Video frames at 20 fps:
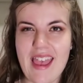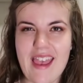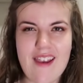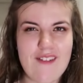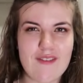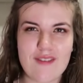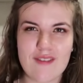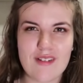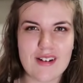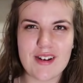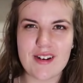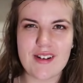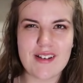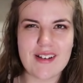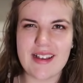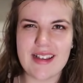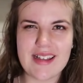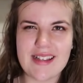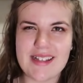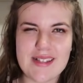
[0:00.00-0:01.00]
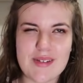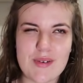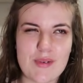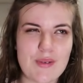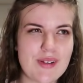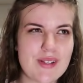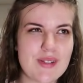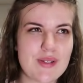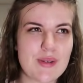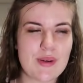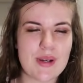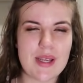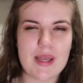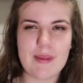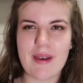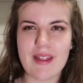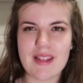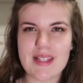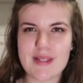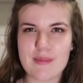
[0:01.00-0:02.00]
Everyone is always talking
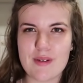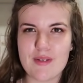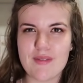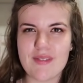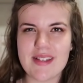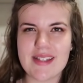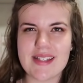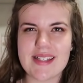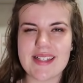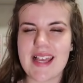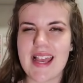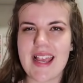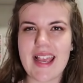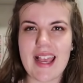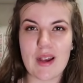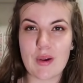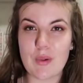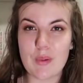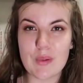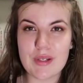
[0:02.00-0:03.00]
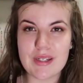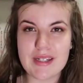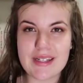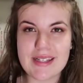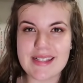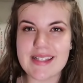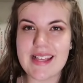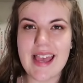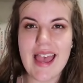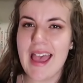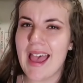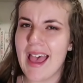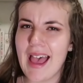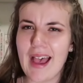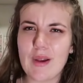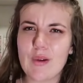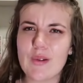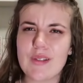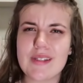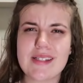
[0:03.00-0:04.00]
about this movie and saying how good it is,
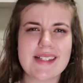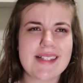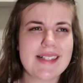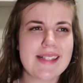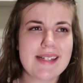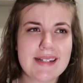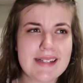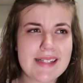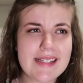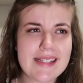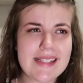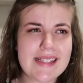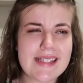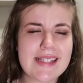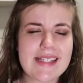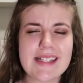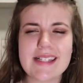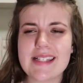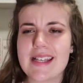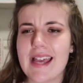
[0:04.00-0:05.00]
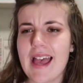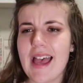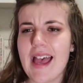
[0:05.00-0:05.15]
how good the series is.